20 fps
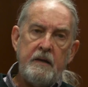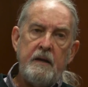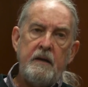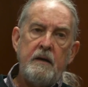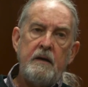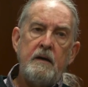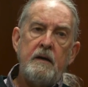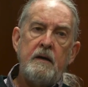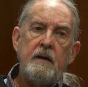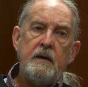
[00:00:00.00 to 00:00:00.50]

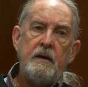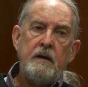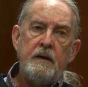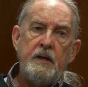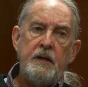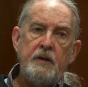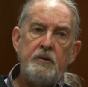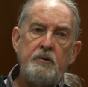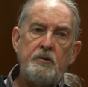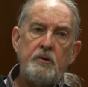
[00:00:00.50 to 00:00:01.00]
an
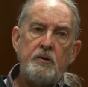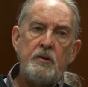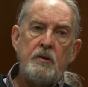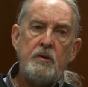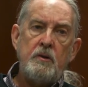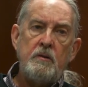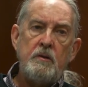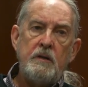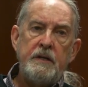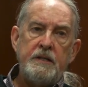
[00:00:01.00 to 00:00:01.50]

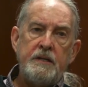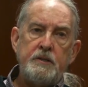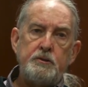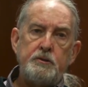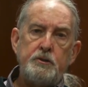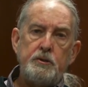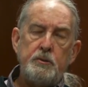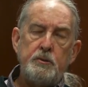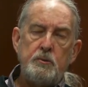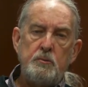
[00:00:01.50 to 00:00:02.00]
internal
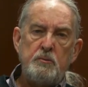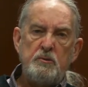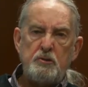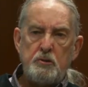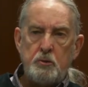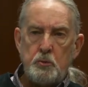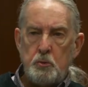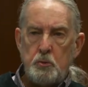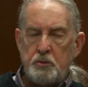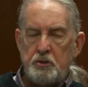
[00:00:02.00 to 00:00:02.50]
issue,
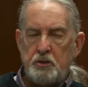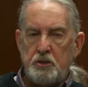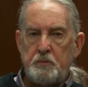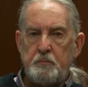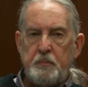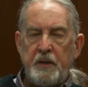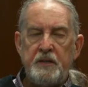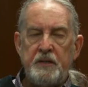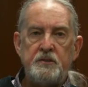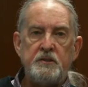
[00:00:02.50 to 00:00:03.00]
school
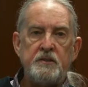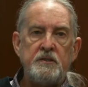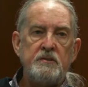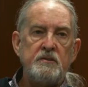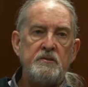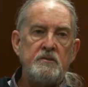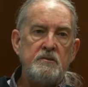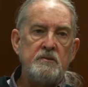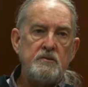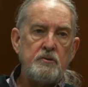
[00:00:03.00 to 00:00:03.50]

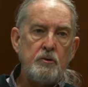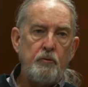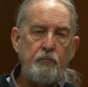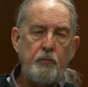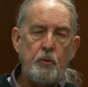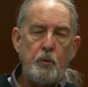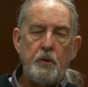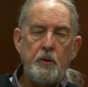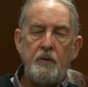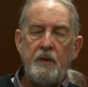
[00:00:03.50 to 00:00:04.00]
suspensions and so
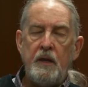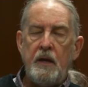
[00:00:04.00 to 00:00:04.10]
forth.